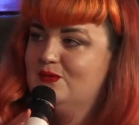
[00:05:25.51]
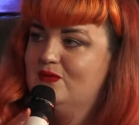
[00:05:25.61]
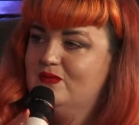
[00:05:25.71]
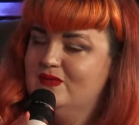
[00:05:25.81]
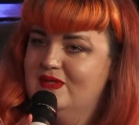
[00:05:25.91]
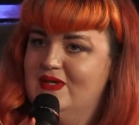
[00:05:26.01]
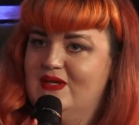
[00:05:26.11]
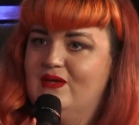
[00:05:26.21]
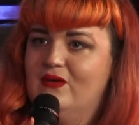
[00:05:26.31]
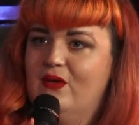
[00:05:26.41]
But
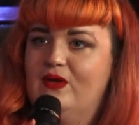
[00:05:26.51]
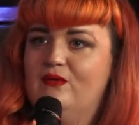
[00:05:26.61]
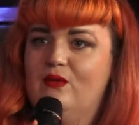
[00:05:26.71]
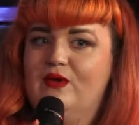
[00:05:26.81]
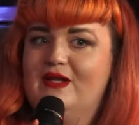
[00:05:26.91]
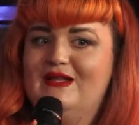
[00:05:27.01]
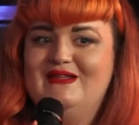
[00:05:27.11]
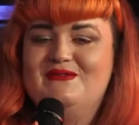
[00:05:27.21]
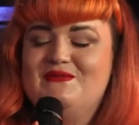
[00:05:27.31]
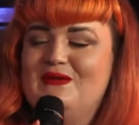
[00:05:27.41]
kind of looking at
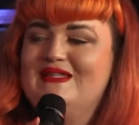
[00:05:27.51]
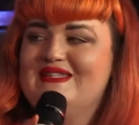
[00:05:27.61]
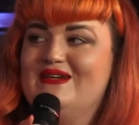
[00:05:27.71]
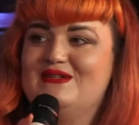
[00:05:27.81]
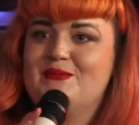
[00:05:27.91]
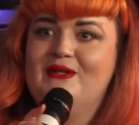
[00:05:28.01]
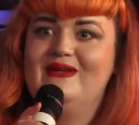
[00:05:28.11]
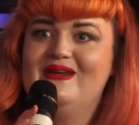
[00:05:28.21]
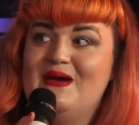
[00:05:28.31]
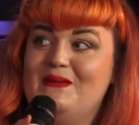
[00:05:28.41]
the front singers, being
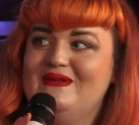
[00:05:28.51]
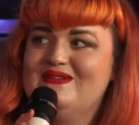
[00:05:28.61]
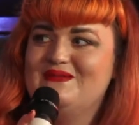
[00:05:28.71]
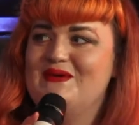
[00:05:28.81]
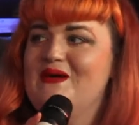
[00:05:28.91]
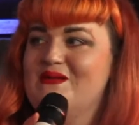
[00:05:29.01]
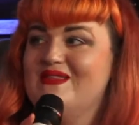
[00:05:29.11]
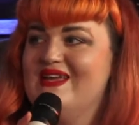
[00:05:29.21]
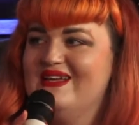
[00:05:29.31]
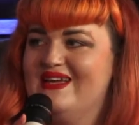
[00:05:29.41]
like, I want to do my own
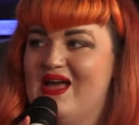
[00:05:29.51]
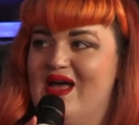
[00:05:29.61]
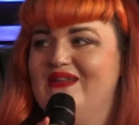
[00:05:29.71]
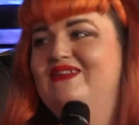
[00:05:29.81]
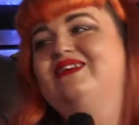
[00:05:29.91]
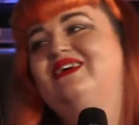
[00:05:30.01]
thing again.